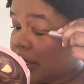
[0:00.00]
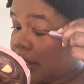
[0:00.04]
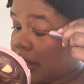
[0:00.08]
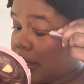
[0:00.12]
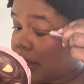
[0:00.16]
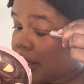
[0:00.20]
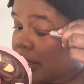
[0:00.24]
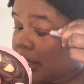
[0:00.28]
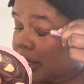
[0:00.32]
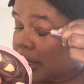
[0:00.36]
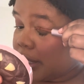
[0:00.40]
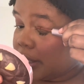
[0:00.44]

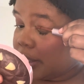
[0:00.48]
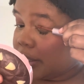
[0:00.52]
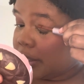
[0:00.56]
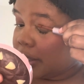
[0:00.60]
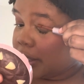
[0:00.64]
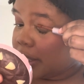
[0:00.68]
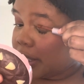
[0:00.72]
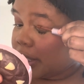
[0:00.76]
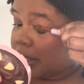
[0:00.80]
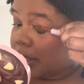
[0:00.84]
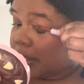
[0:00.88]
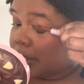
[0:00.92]

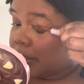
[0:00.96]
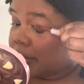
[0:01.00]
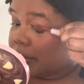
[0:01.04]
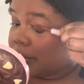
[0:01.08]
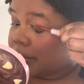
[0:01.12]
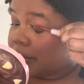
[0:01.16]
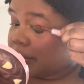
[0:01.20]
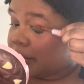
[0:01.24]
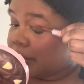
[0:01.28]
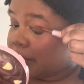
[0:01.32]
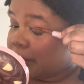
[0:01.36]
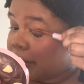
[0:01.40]

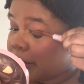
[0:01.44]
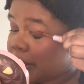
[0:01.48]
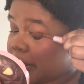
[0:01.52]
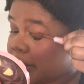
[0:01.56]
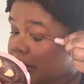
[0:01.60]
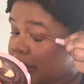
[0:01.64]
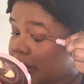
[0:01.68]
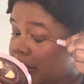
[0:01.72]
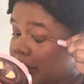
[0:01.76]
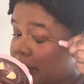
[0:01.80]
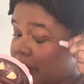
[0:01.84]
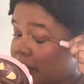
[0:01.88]
eyeshadows,
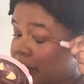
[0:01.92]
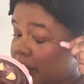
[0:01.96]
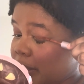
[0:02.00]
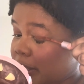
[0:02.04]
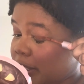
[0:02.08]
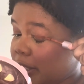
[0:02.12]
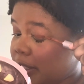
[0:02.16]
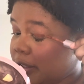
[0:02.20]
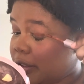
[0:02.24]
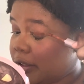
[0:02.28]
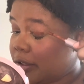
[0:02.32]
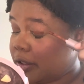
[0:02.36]
because I
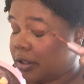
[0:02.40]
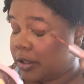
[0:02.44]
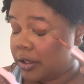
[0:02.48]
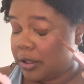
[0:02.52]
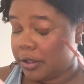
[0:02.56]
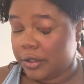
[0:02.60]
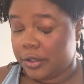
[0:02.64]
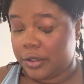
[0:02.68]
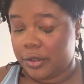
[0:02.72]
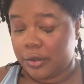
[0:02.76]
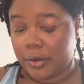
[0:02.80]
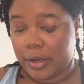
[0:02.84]
find
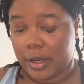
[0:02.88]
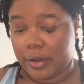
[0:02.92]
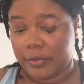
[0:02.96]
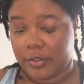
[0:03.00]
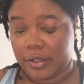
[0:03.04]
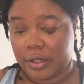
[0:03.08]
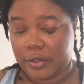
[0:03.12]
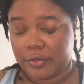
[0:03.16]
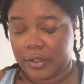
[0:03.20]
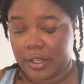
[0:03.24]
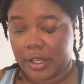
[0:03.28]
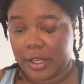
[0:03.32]
too
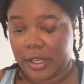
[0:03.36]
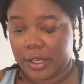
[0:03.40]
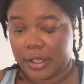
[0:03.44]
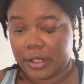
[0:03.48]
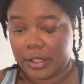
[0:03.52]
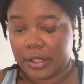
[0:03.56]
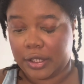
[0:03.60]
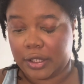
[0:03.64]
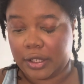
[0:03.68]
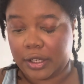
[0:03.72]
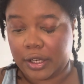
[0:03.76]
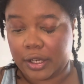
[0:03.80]
heavy of a
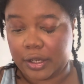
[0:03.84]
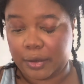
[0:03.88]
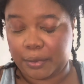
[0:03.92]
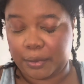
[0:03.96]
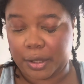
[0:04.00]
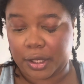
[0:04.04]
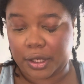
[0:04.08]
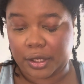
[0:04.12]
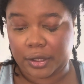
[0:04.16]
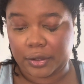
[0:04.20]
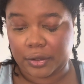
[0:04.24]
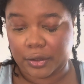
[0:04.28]
hand can kind of
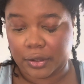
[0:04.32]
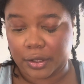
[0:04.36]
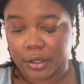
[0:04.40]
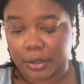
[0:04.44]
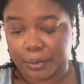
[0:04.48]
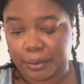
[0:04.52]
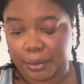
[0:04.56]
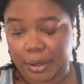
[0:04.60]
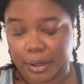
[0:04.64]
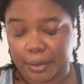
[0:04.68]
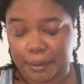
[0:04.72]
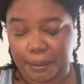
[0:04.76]
make it look a
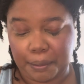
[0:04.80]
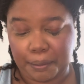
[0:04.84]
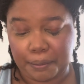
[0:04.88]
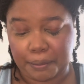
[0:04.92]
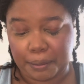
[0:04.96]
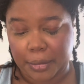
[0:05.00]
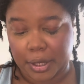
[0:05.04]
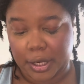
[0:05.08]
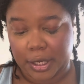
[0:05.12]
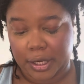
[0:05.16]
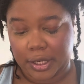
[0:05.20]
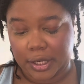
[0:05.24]
bit
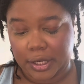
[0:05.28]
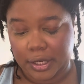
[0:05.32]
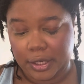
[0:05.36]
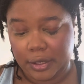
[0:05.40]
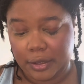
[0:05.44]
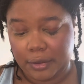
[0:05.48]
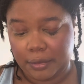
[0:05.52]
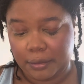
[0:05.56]
muddy.